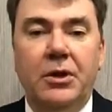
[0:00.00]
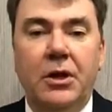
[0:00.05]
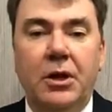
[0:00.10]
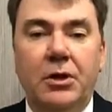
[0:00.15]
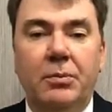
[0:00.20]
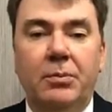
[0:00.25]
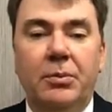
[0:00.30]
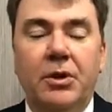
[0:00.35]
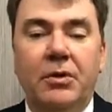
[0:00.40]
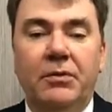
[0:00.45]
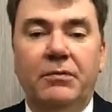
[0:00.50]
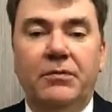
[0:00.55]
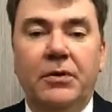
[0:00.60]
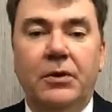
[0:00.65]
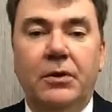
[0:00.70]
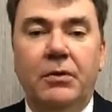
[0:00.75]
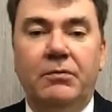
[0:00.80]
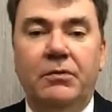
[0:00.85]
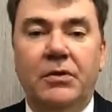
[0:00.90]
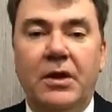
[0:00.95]
other
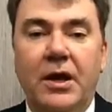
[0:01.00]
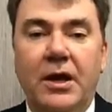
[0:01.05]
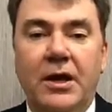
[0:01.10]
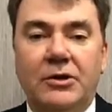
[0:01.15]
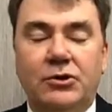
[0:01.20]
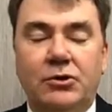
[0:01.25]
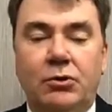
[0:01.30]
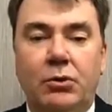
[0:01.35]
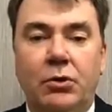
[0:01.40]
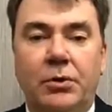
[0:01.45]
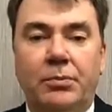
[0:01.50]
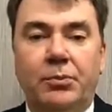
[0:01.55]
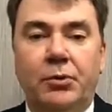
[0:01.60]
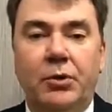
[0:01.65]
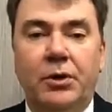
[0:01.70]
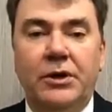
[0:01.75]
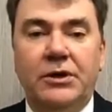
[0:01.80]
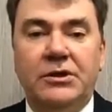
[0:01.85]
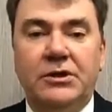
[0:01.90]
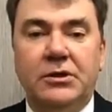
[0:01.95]
benefit of the S
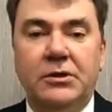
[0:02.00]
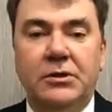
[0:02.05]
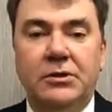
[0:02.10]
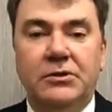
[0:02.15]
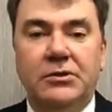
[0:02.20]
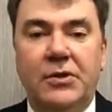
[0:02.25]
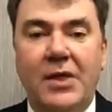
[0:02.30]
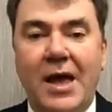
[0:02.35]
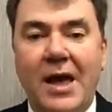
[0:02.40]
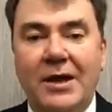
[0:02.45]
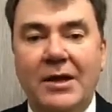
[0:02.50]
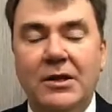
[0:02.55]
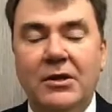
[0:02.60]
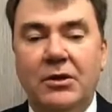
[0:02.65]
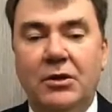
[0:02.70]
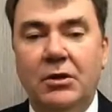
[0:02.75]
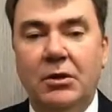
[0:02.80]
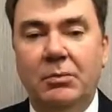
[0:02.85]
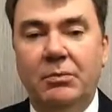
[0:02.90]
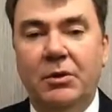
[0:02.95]
corporation is that
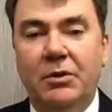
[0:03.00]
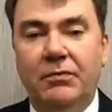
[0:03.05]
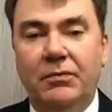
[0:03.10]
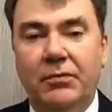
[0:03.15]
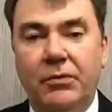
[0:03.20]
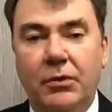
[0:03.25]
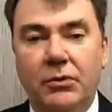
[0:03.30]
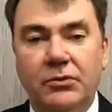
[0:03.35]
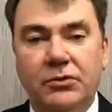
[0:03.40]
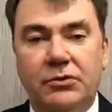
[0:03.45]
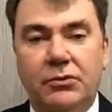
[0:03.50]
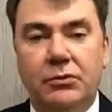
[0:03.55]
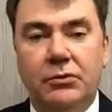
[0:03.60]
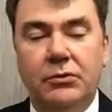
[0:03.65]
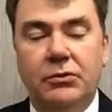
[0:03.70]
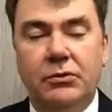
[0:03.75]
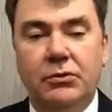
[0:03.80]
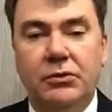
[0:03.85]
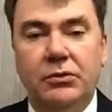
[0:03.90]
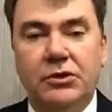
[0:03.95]
income that flows
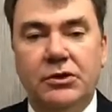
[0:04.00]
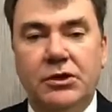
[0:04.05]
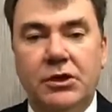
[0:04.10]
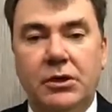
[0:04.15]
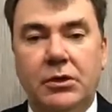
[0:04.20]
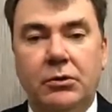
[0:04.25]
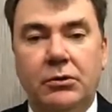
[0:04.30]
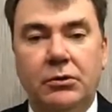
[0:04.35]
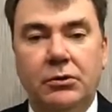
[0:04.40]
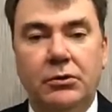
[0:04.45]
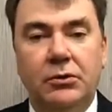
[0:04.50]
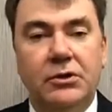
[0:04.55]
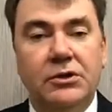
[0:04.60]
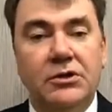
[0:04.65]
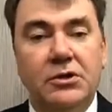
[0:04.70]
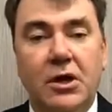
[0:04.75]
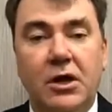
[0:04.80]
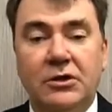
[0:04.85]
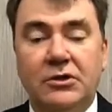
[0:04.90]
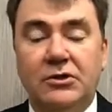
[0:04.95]
through to the shareholder
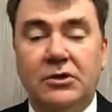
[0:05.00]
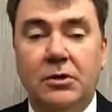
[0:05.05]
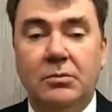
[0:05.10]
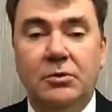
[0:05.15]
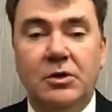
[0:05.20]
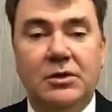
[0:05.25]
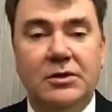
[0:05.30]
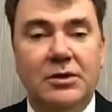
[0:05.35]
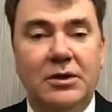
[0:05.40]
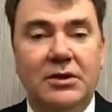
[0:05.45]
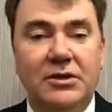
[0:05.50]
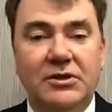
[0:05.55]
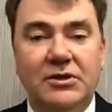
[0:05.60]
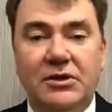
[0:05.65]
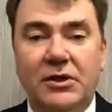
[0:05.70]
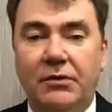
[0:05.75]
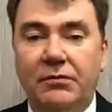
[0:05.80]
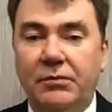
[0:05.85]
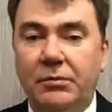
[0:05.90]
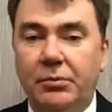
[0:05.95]
is not subject to any
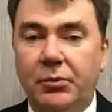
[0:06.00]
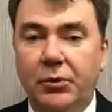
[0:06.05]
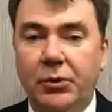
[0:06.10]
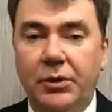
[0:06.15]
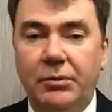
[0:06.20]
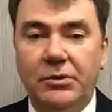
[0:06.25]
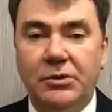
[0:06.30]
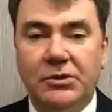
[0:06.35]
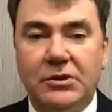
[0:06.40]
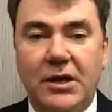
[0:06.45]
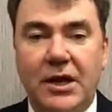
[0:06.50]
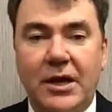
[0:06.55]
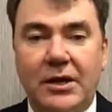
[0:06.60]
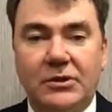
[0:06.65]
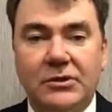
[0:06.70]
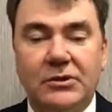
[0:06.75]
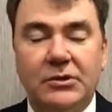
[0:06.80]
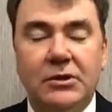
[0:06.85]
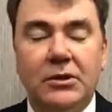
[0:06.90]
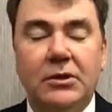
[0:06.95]
self-employment
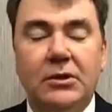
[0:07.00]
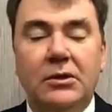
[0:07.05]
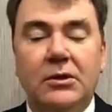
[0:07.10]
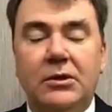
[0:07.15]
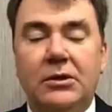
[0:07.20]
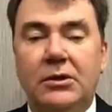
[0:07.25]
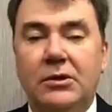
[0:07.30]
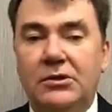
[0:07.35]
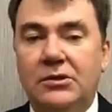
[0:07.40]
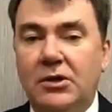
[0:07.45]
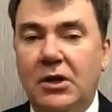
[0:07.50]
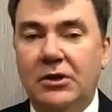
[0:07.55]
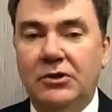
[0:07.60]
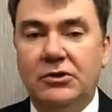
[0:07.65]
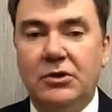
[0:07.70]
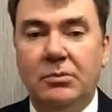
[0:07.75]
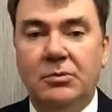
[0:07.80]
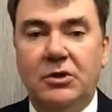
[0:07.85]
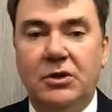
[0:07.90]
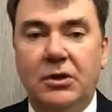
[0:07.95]
tax. It's
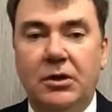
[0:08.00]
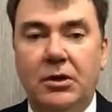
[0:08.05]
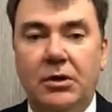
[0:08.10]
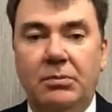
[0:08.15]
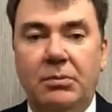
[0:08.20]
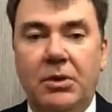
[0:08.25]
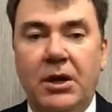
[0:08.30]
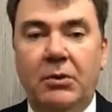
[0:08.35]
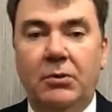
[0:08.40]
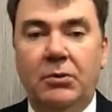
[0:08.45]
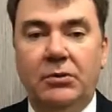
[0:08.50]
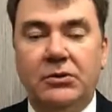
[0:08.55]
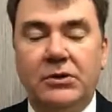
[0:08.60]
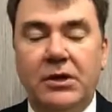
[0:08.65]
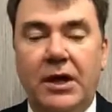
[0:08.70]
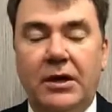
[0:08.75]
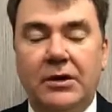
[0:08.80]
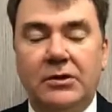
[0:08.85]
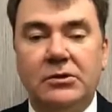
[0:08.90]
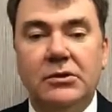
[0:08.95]
not subject to any payroll
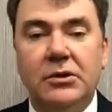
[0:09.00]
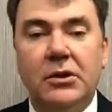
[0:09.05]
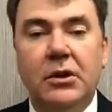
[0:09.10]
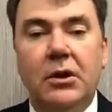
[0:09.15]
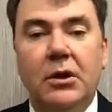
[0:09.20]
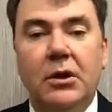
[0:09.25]
tax.